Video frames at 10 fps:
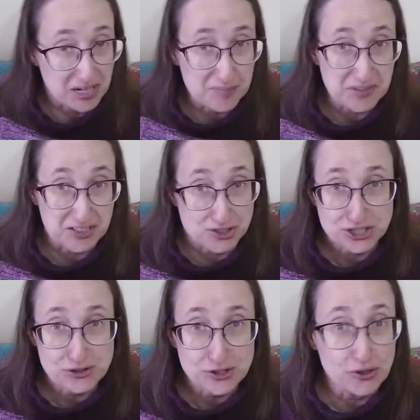up that I'll
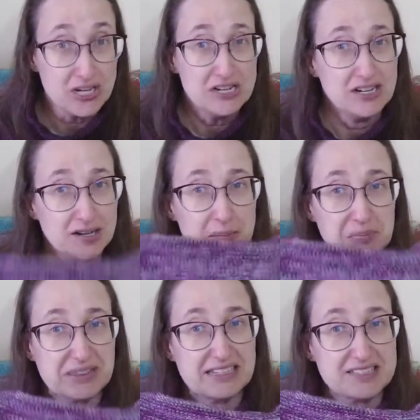show you,
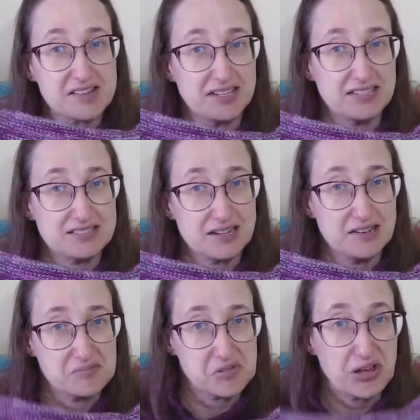but this is
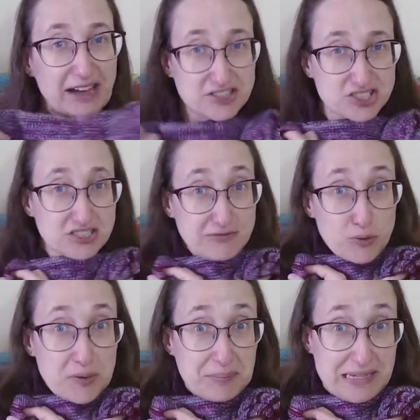actually
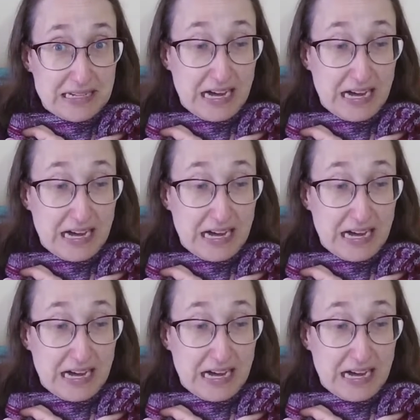for me.